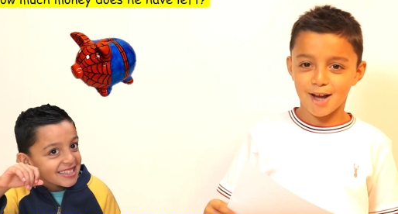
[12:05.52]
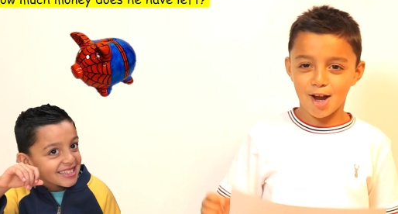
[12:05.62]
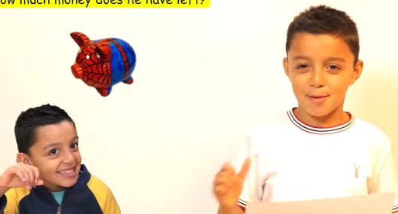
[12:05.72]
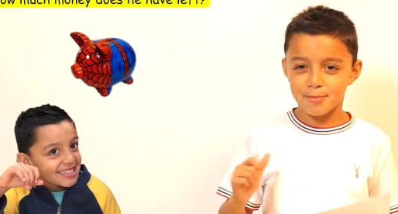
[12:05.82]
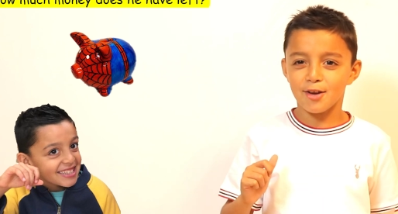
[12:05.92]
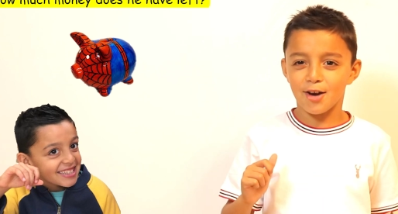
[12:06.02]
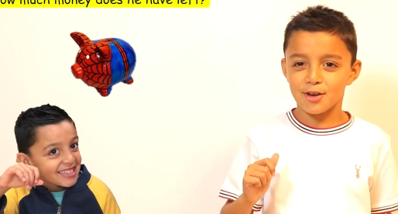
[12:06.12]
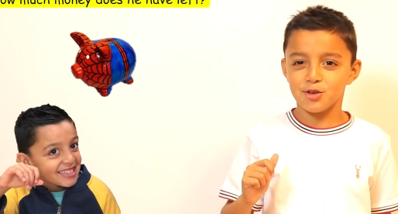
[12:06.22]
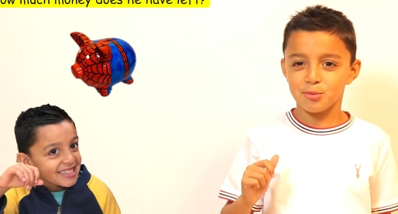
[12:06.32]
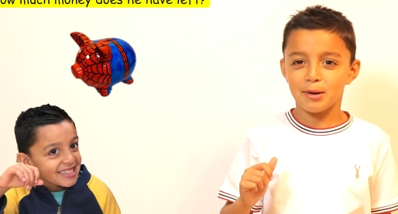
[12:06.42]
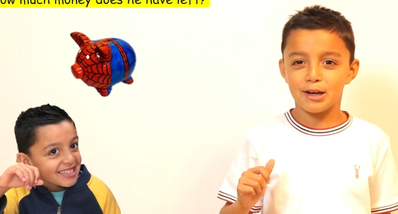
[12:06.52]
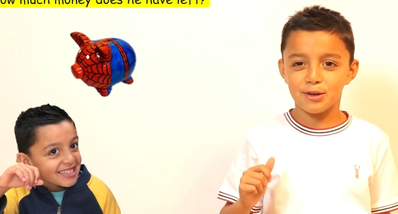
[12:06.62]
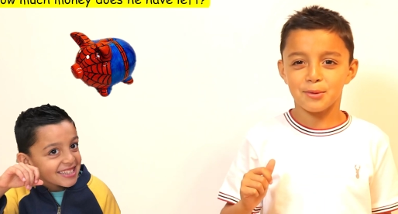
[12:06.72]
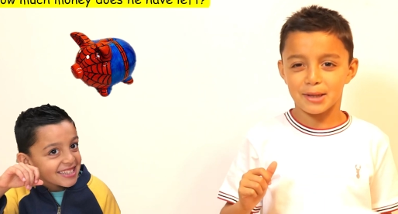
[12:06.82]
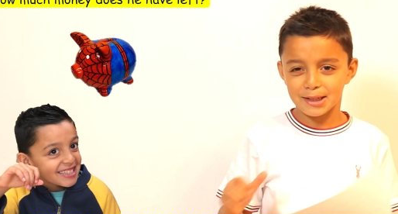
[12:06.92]
Speaker 1: I'm Nile by
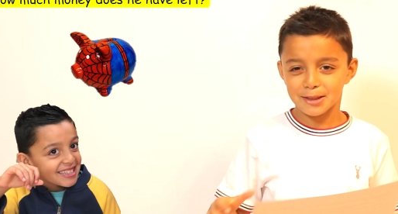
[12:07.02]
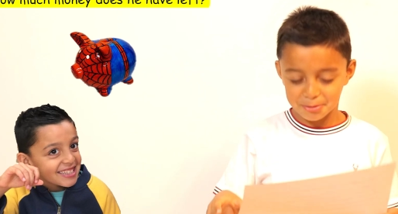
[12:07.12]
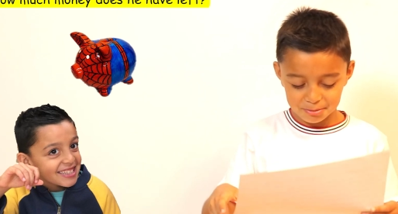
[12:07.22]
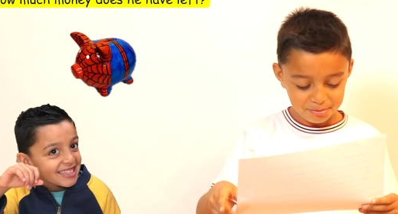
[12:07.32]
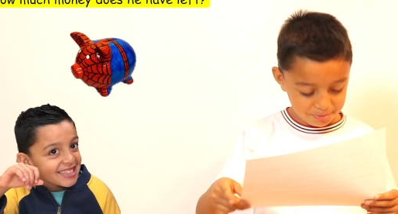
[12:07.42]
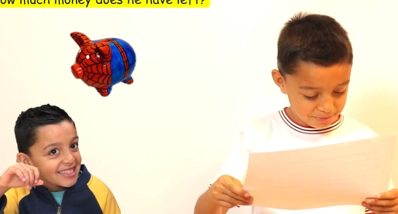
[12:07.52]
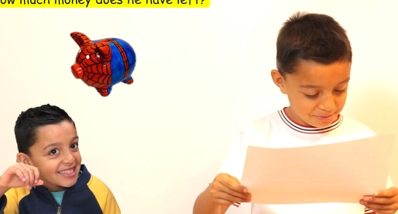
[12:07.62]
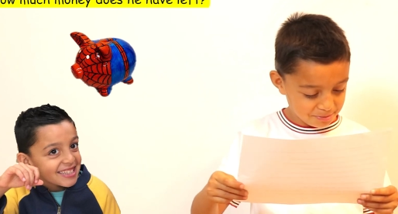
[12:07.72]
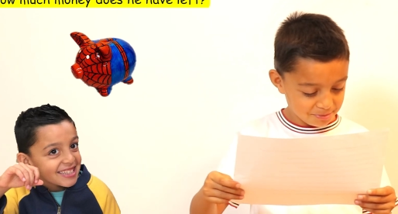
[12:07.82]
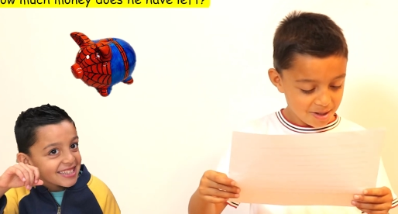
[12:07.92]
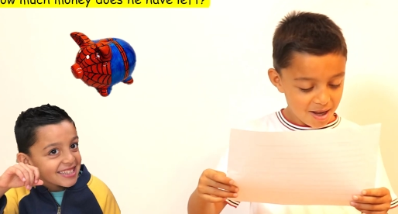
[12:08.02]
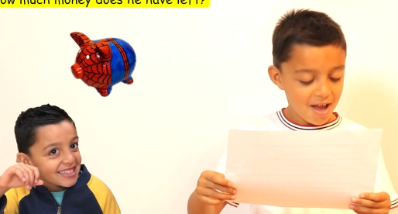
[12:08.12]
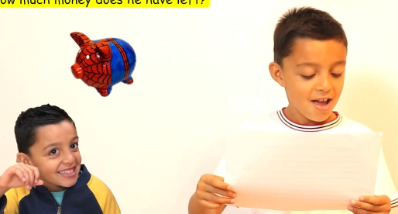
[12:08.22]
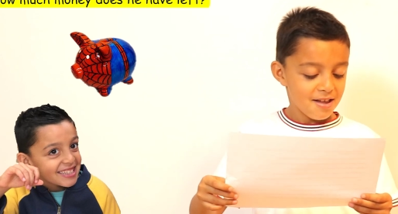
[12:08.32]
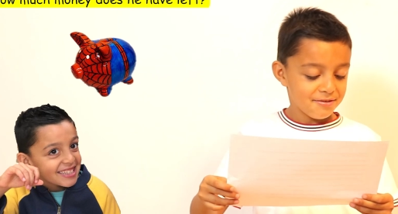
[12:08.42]
the way. No.
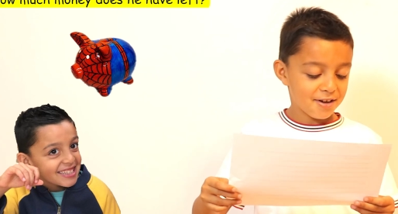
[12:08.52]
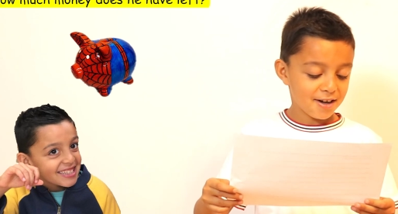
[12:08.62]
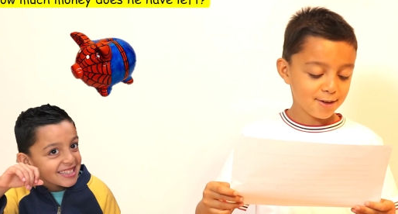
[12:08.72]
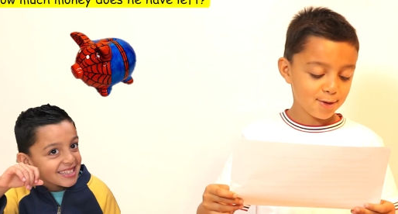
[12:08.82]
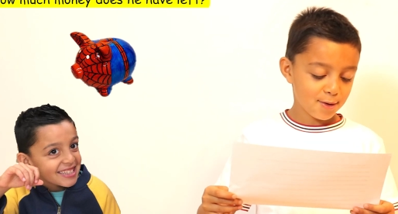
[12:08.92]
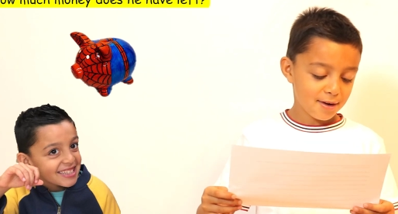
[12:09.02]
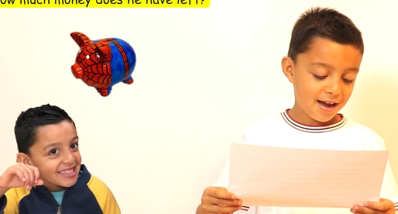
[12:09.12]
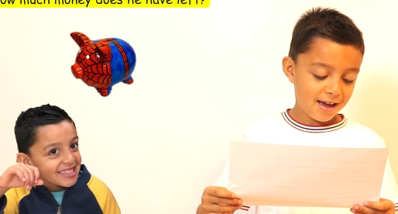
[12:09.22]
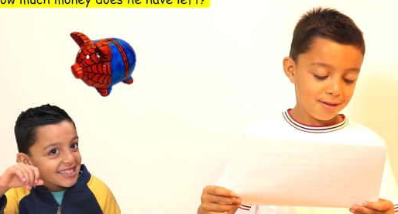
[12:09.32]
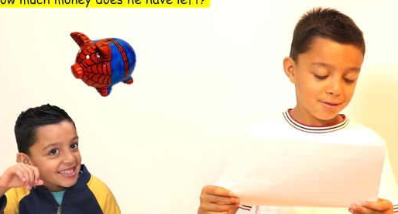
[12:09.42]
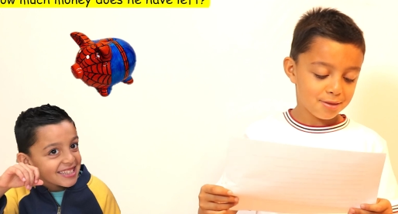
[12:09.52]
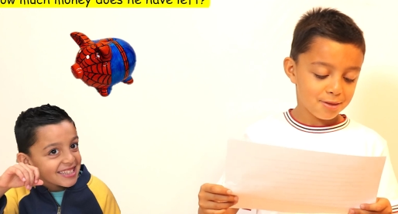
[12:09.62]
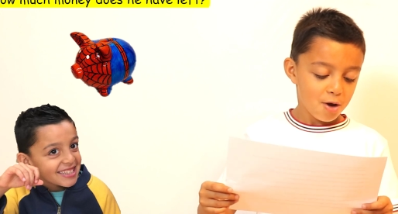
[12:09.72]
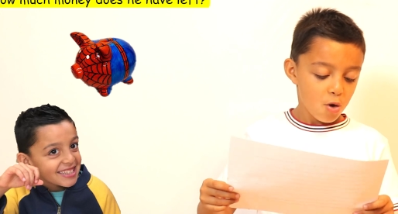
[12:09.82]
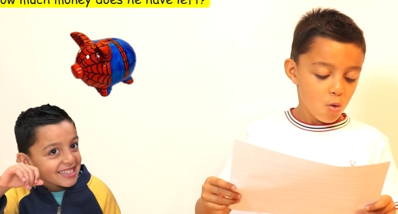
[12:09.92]
Nile
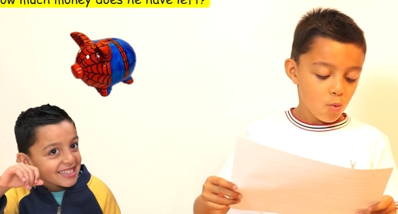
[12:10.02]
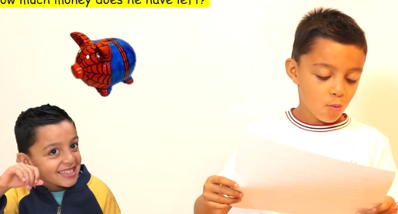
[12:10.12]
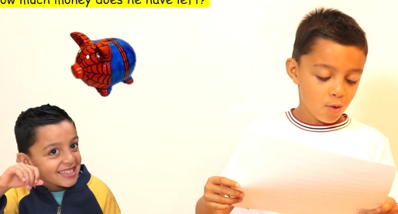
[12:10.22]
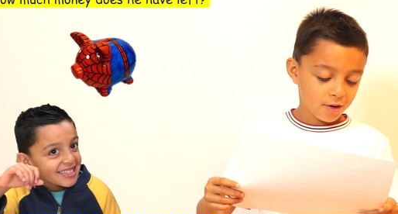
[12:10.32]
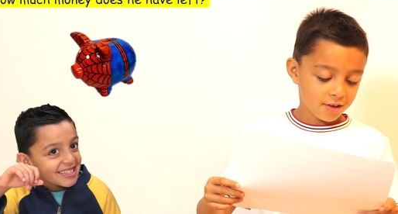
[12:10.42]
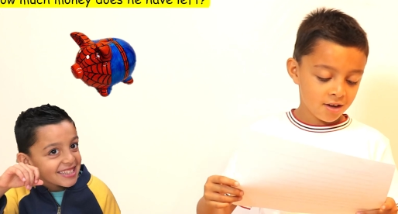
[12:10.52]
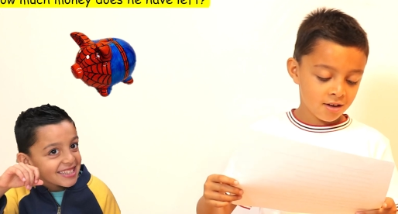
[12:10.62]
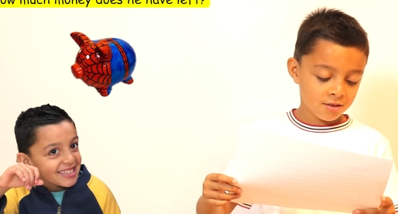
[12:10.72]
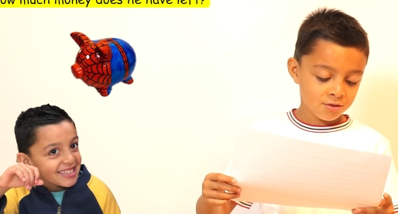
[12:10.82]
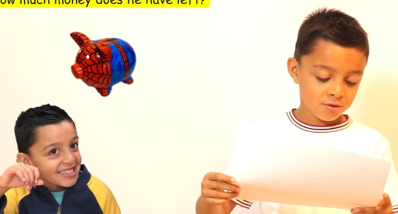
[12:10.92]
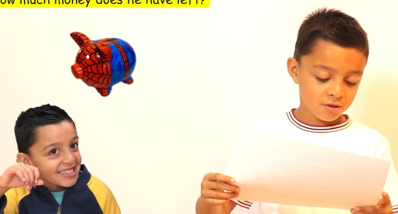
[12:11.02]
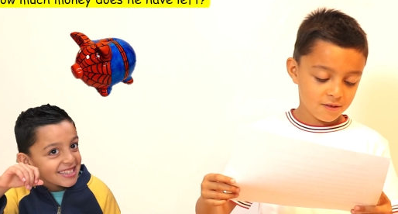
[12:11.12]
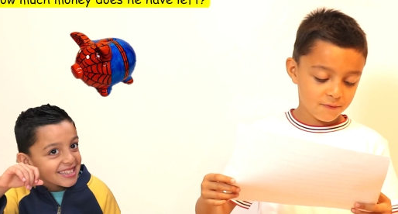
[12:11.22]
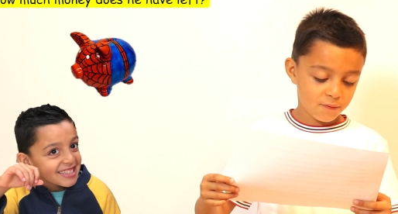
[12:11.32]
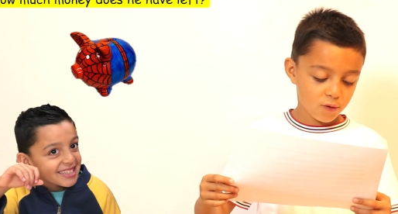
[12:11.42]
has
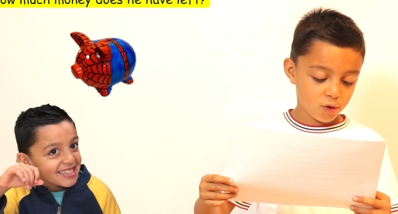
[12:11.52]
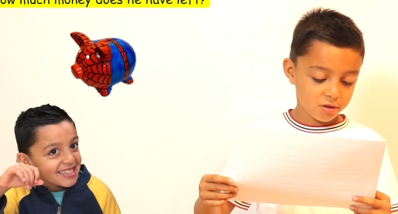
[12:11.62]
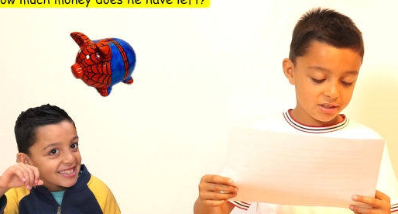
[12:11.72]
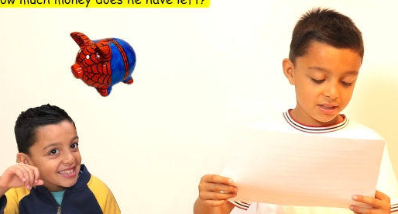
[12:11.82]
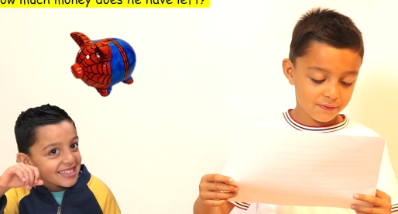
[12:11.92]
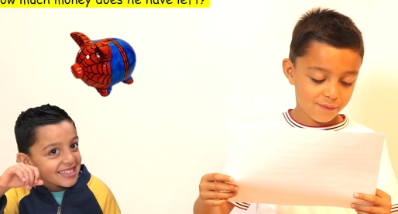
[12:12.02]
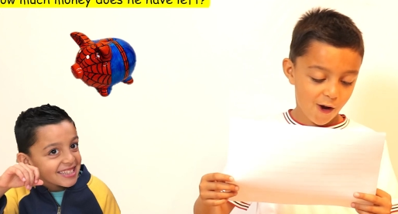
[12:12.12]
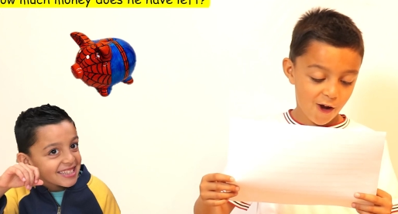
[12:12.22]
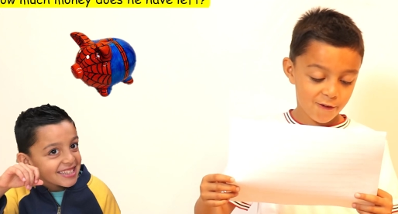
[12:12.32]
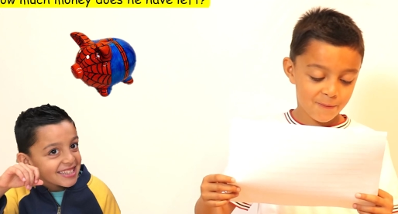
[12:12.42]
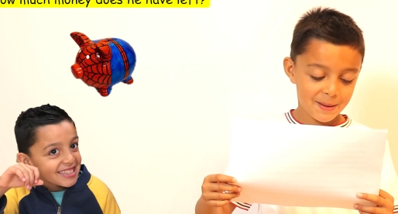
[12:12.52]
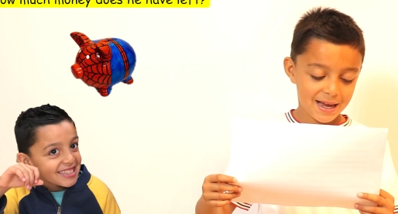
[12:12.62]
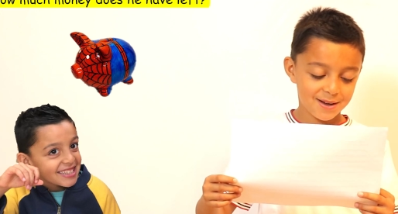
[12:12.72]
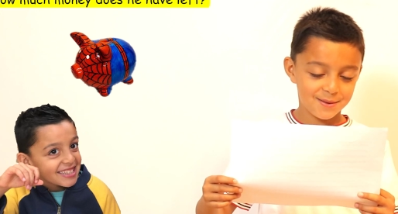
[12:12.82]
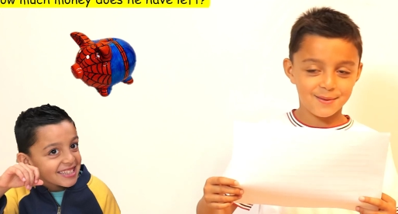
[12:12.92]
145
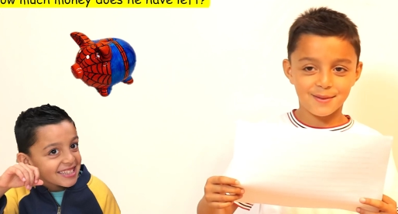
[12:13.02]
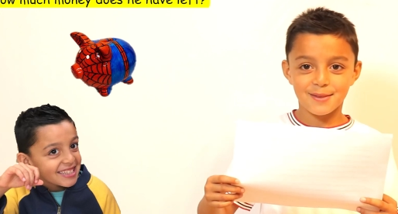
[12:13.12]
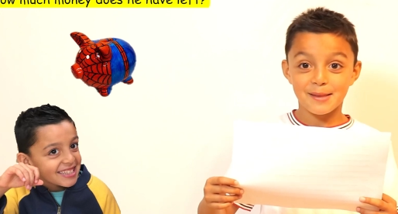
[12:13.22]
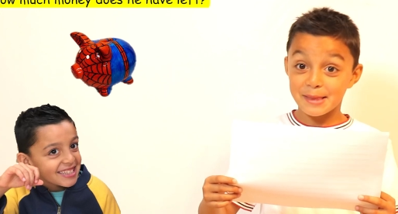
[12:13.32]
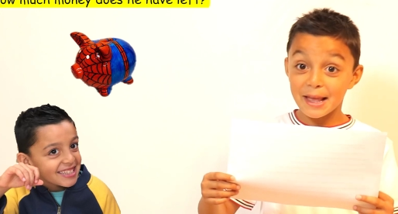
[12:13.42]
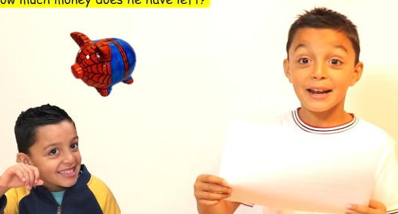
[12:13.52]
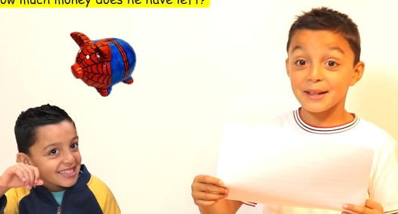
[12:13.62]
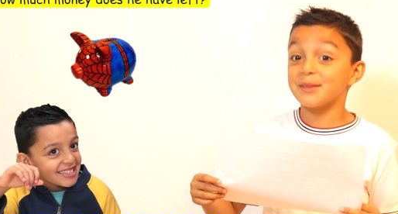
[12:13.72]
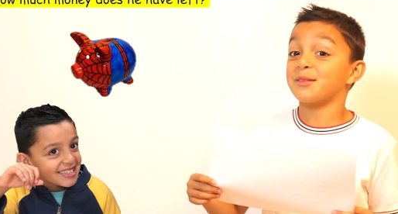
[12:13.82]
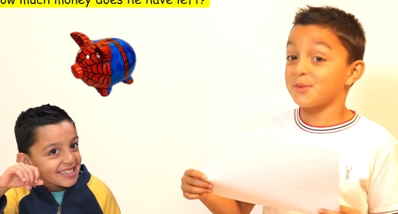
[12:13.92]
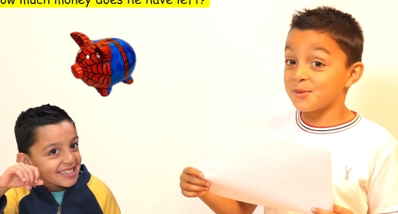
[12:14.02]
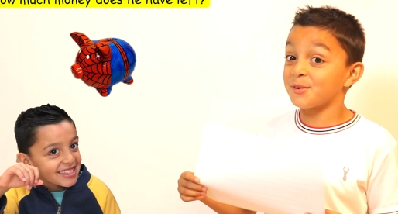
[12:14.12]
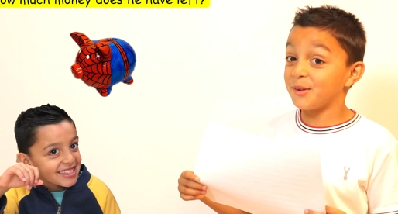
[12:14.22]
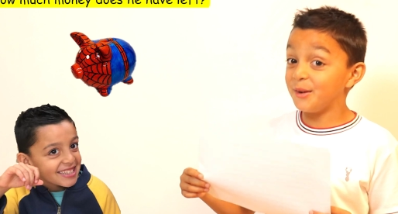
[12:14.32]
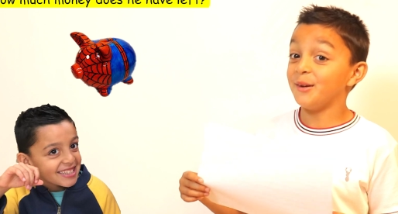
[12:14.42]
pounds. That is
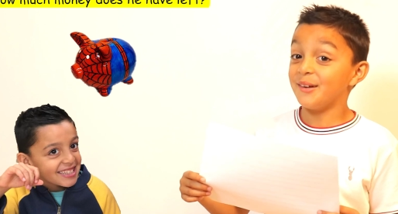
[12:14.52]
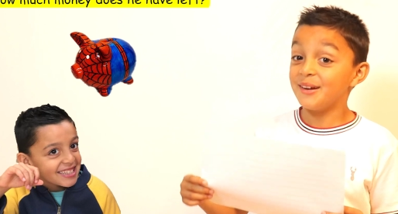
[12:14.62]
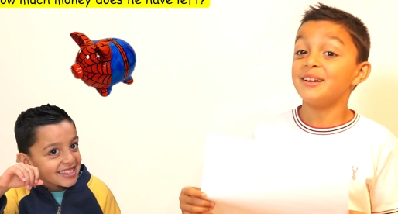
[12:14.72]
true.